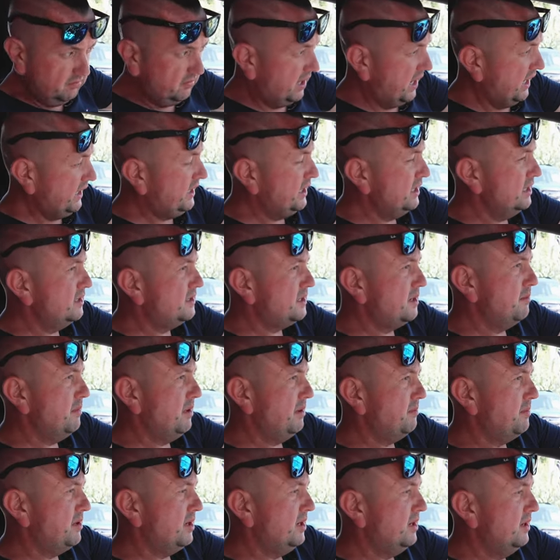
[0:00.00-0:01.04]
I cannot
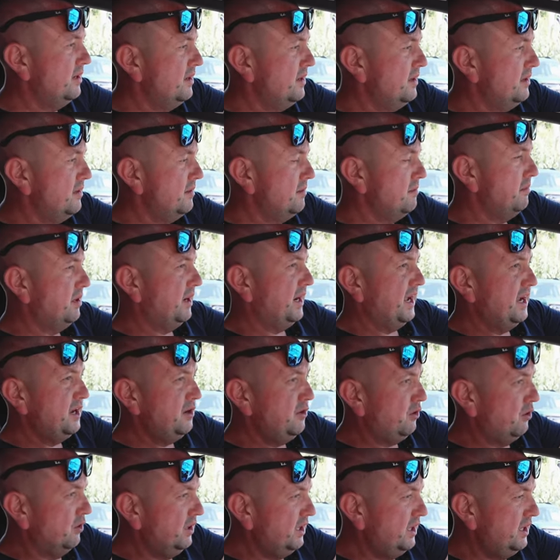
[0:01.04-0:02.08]
remember, but I
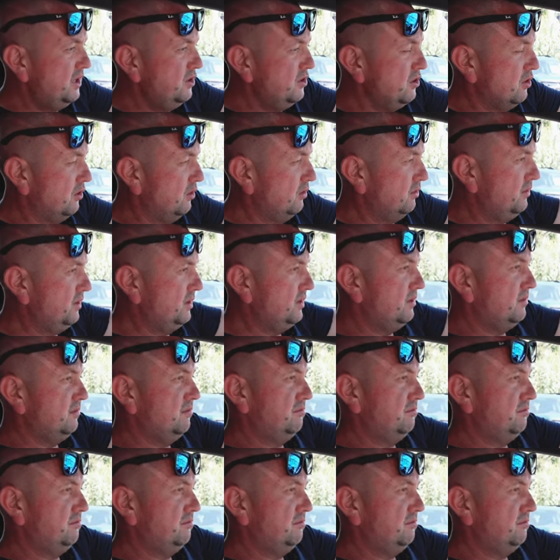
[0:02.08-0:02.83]
only know